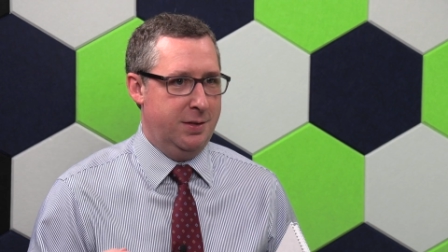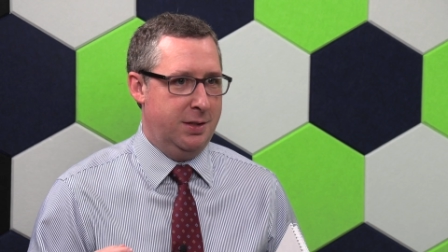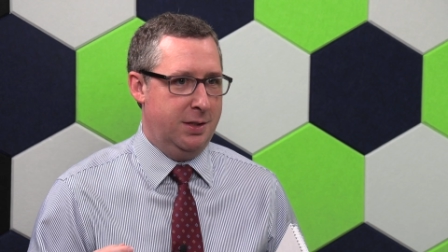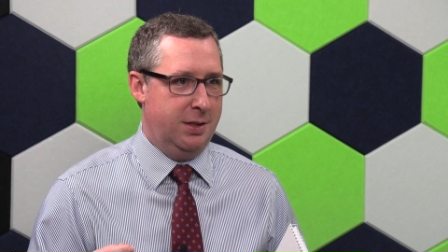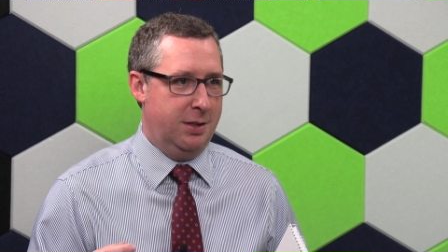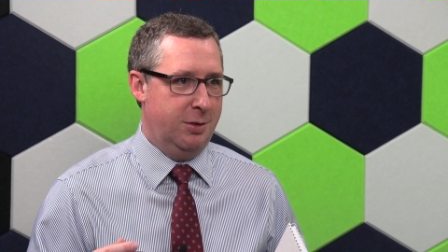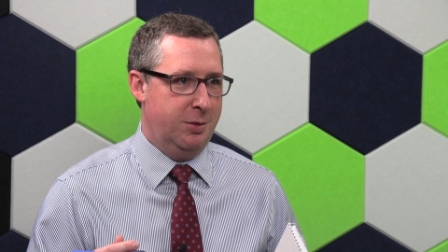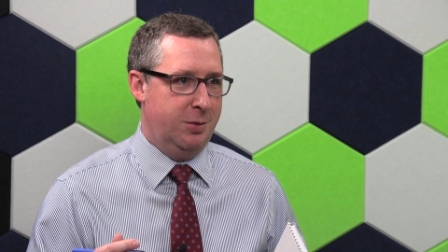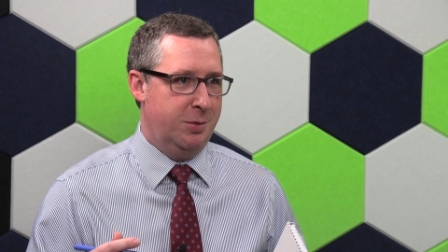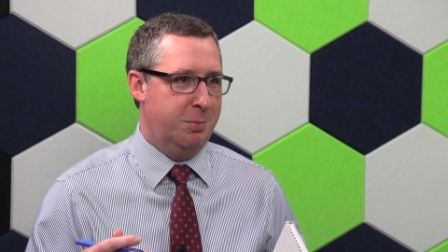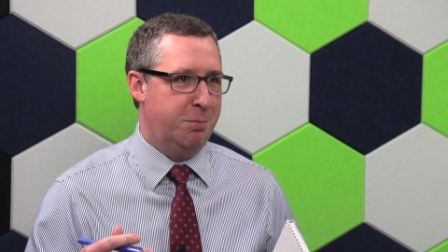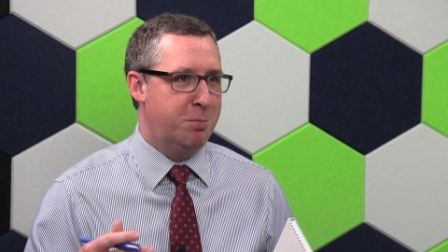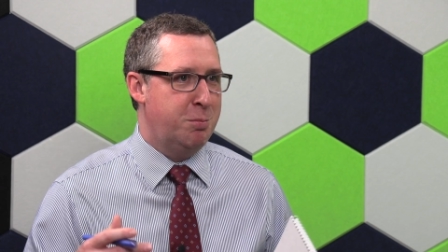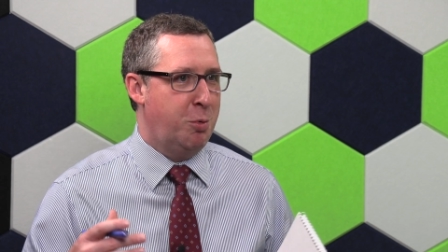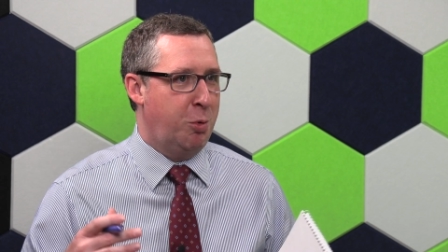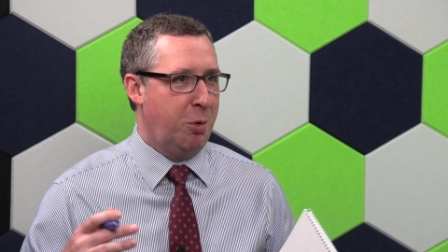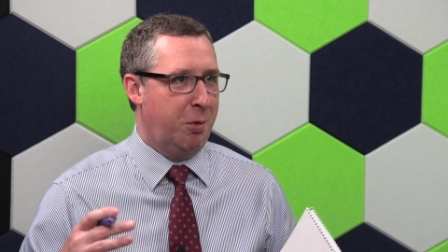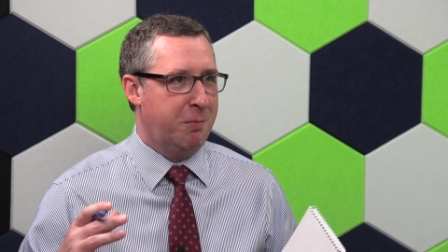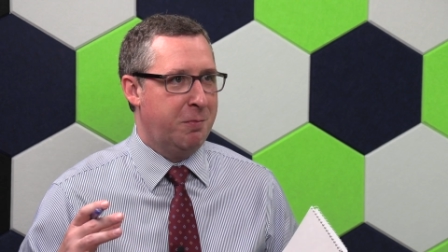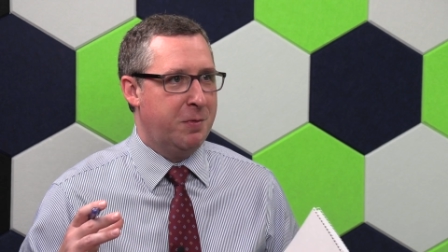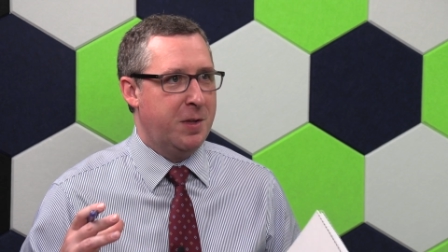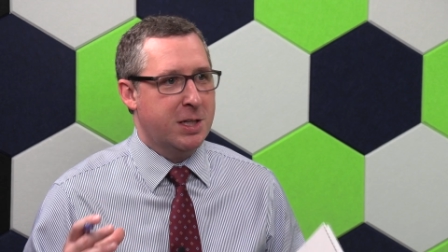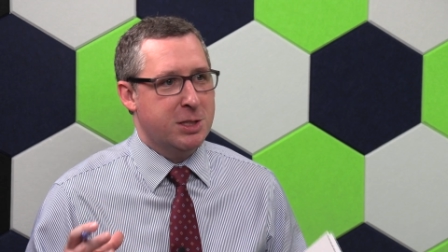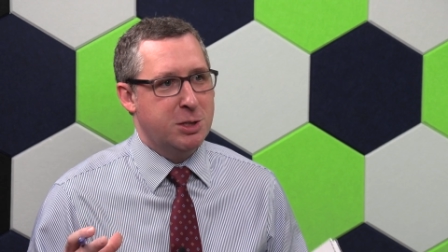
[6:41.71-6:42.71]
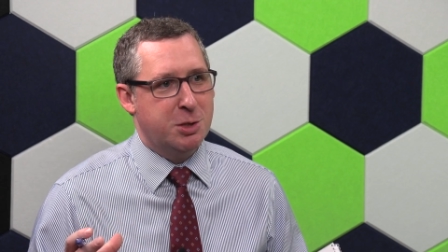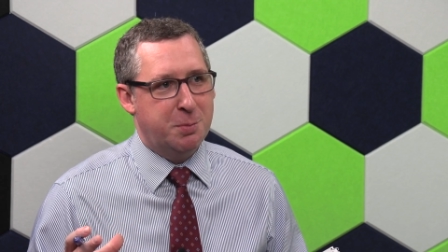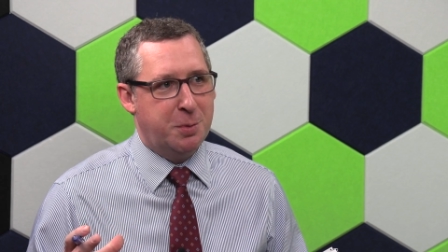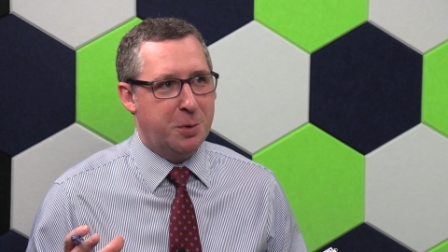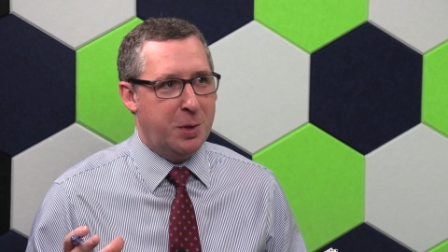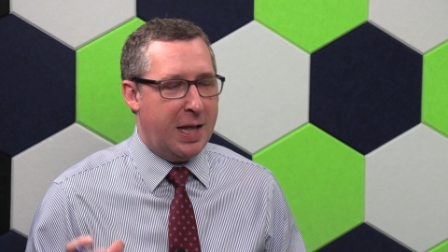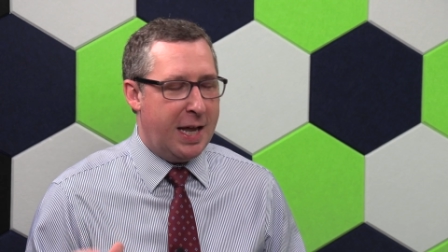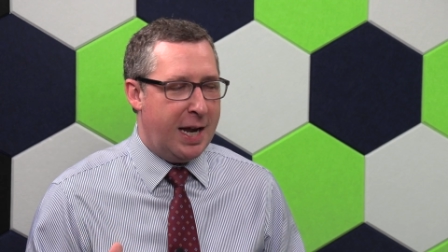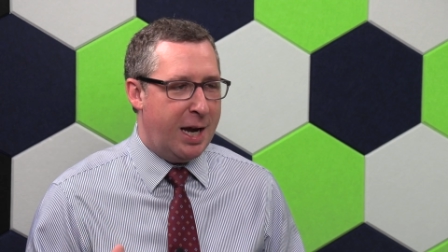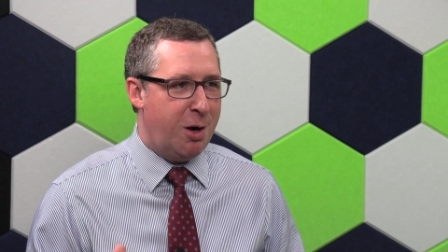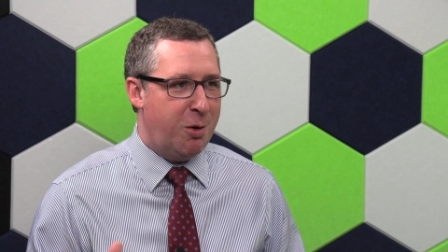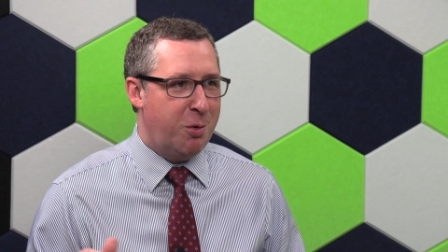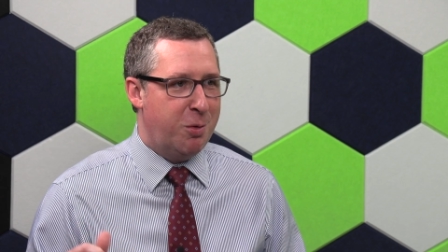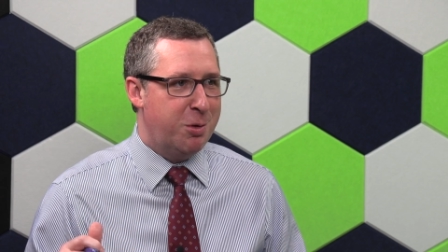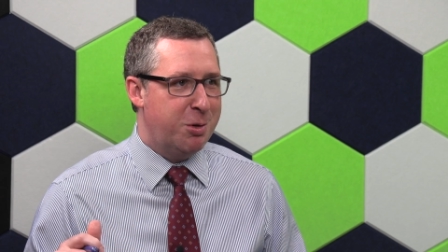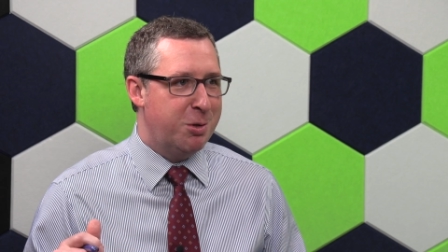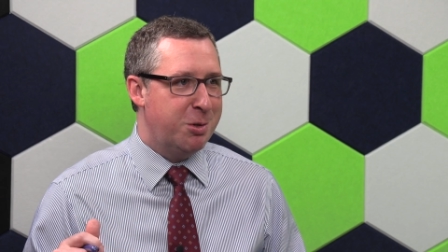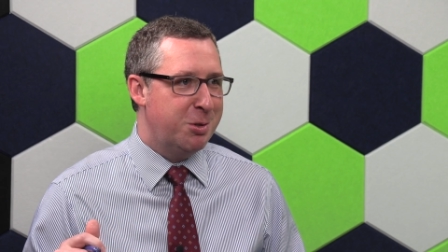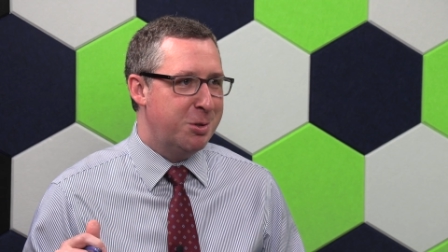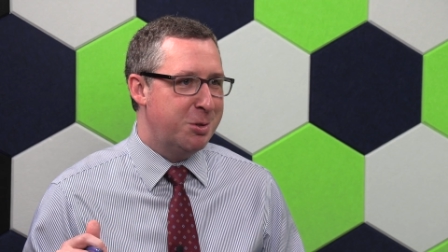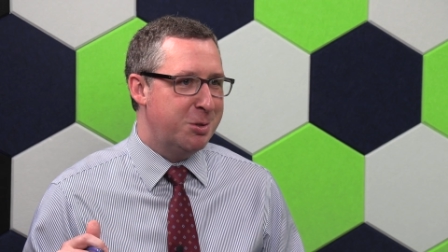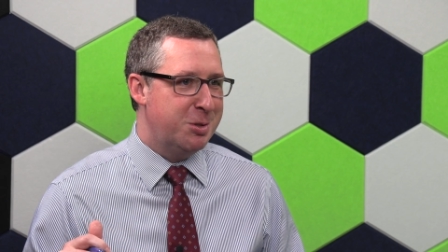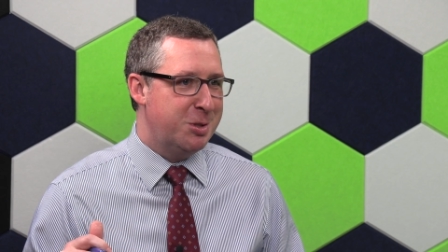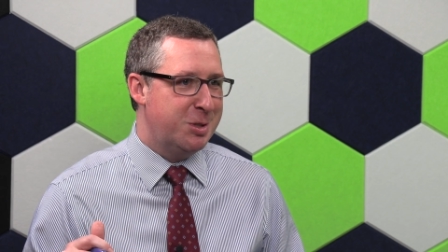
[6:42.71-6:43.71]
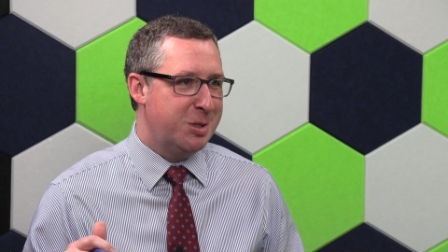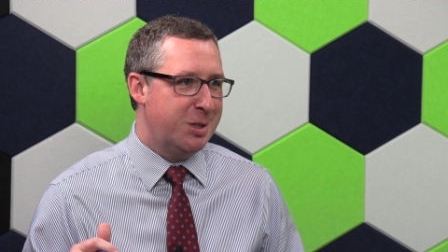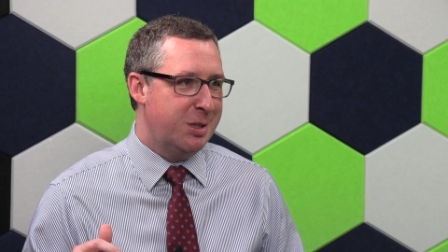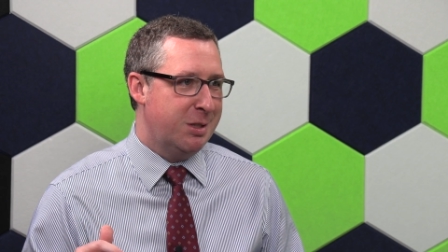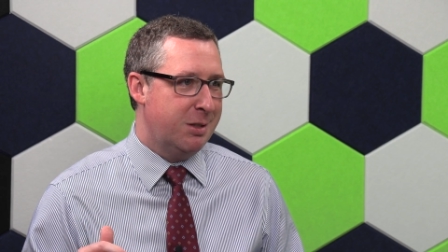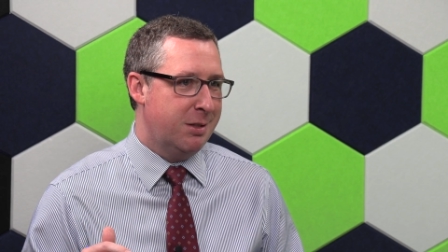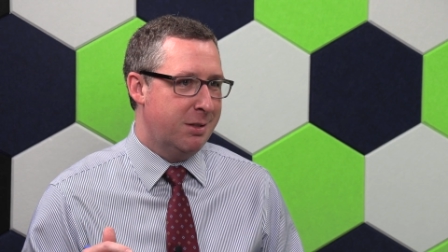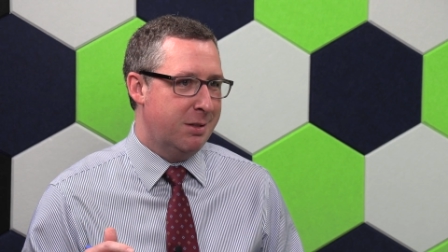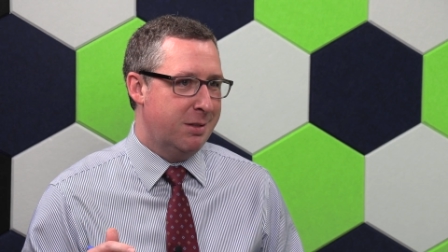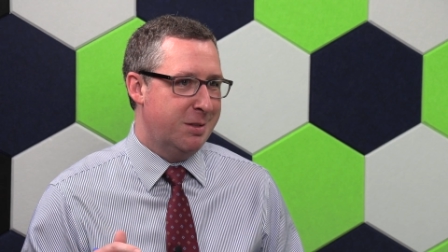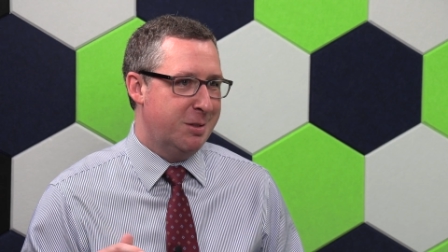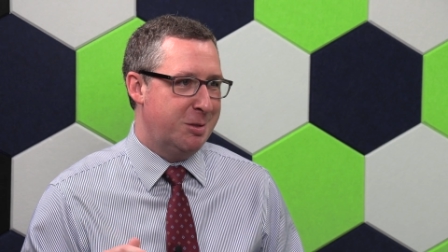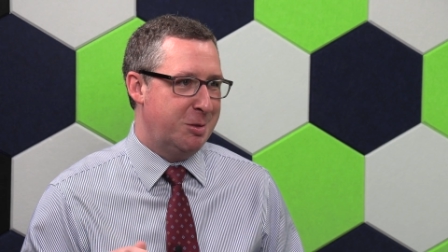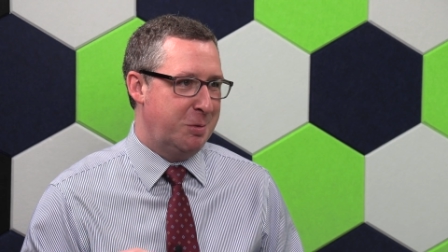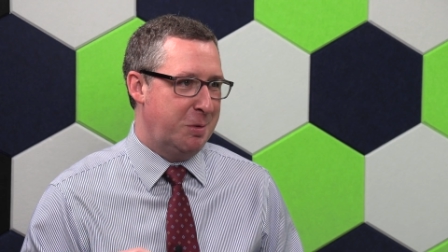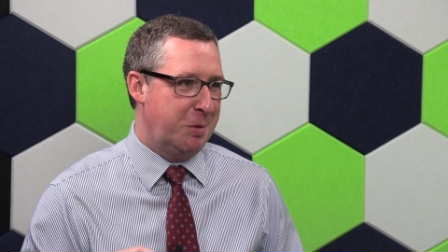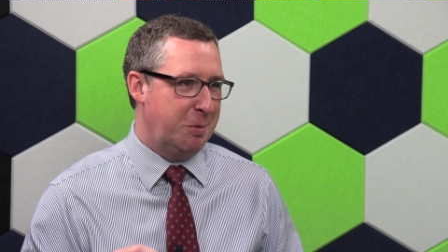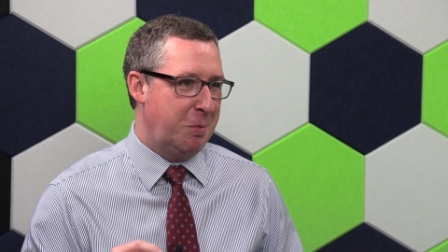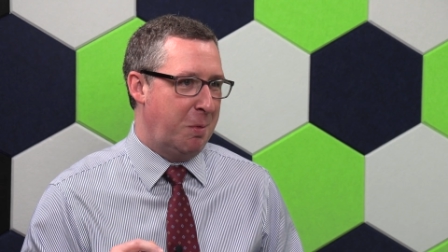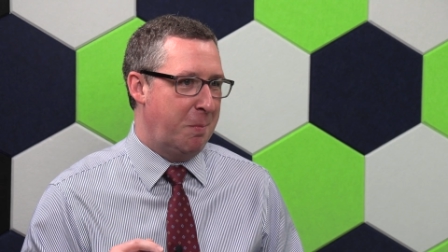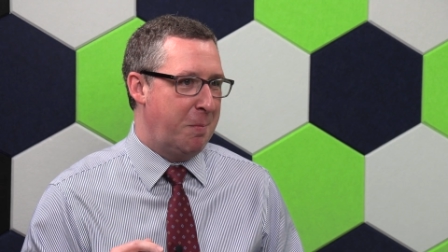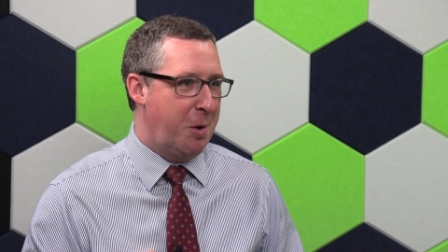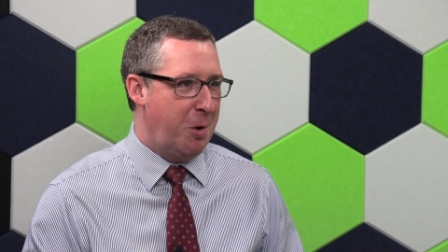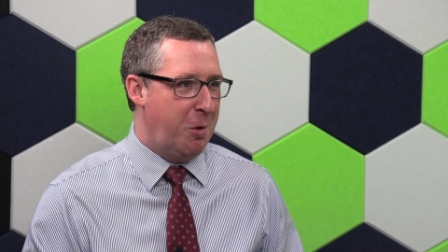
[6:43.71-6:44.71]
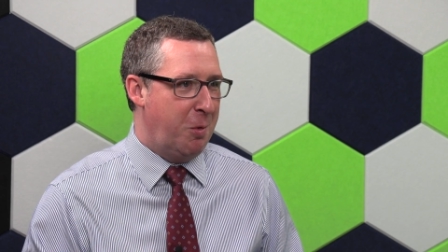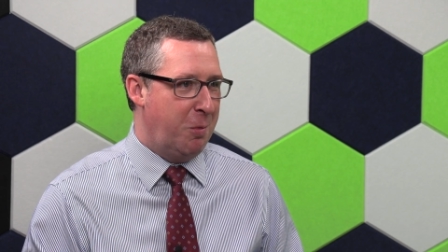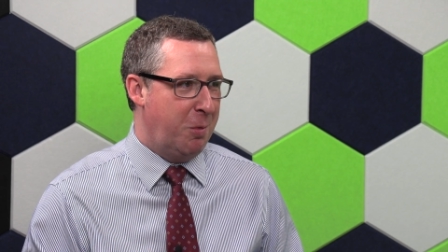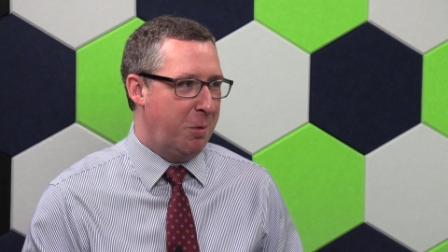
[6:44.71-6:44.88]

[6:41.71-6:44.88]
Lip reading: you know, more flexible hours. They're doing remote